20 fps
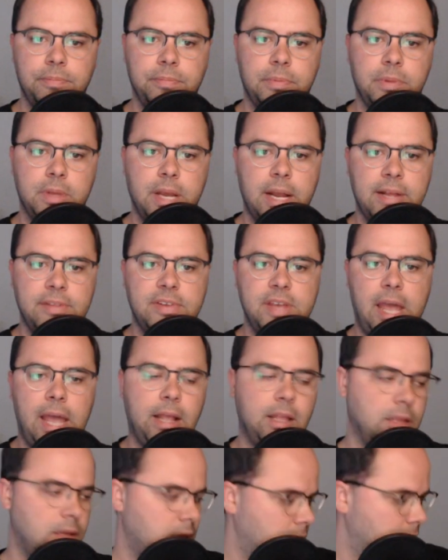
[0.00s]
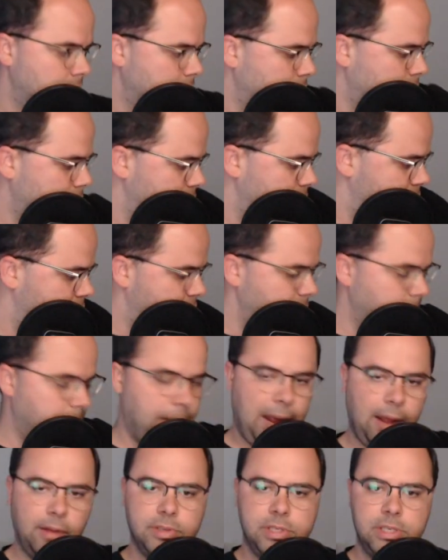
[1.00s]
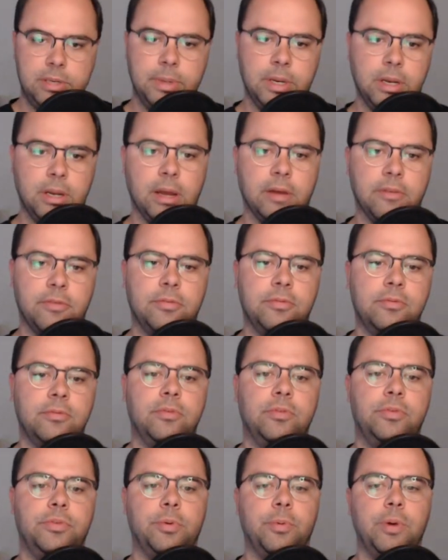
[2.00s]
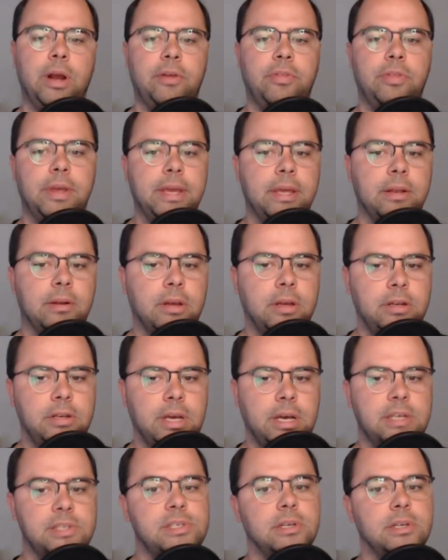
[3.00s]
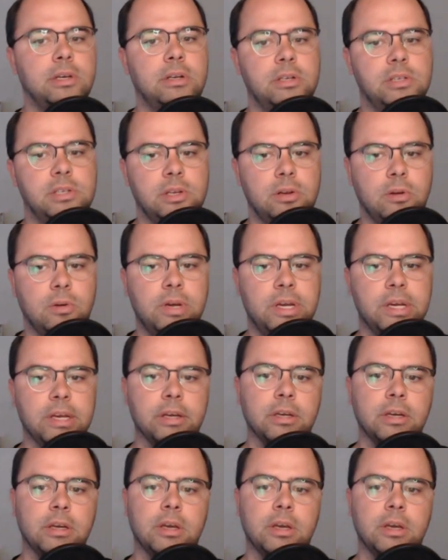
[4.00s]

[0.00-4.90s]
contact just to bounce him enough to where I think it's annoying.